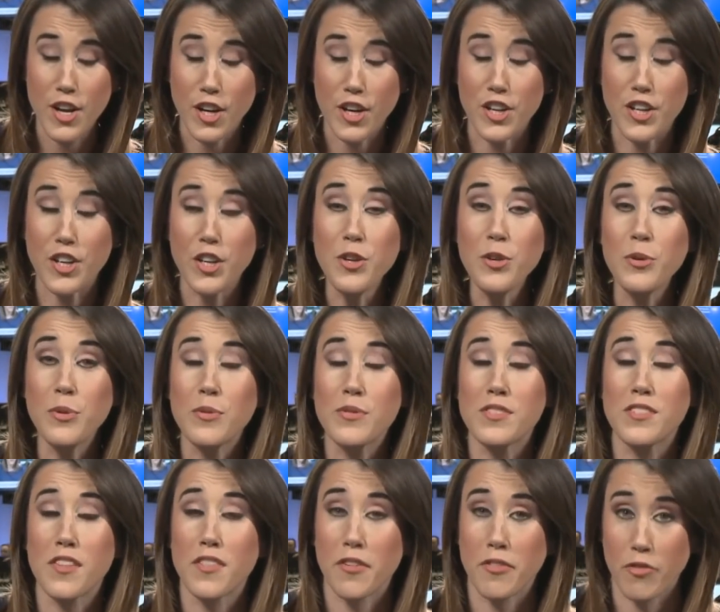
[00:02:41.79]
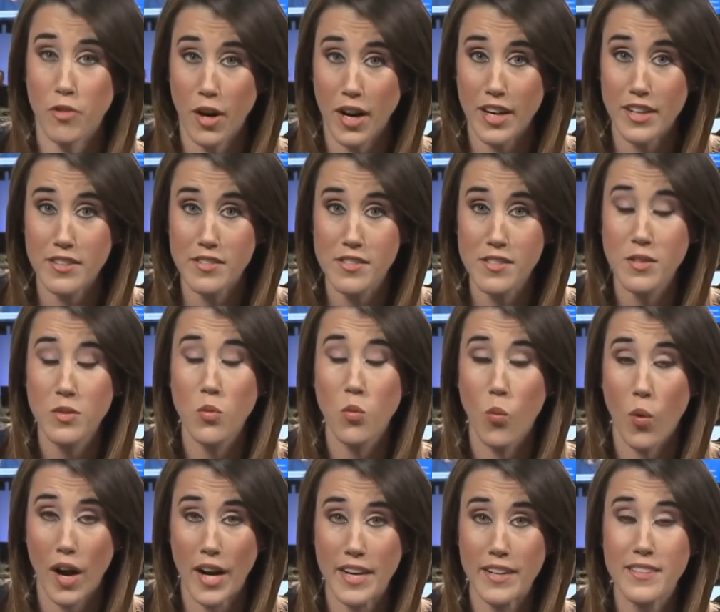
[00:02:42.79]
used the phrase
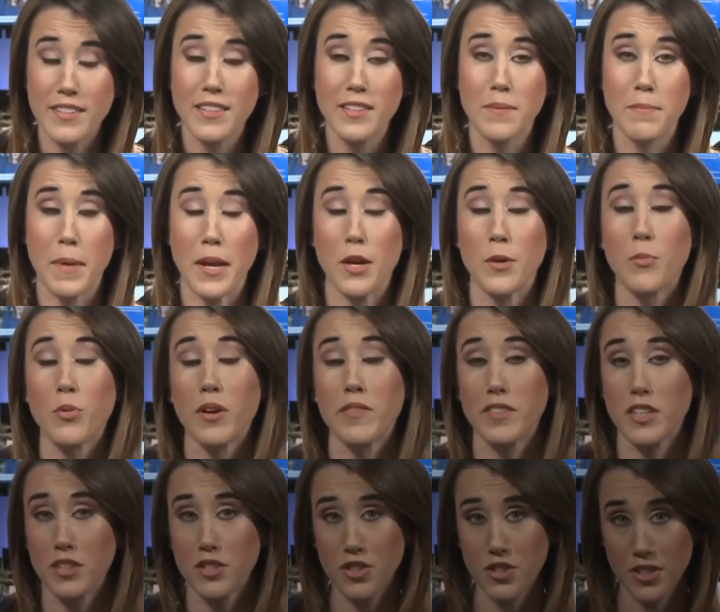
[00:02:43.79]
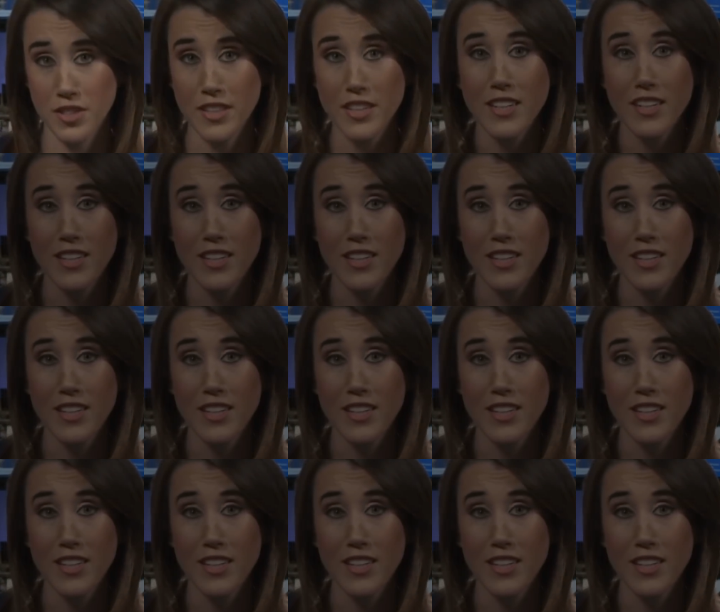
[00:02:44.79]
white male privilege.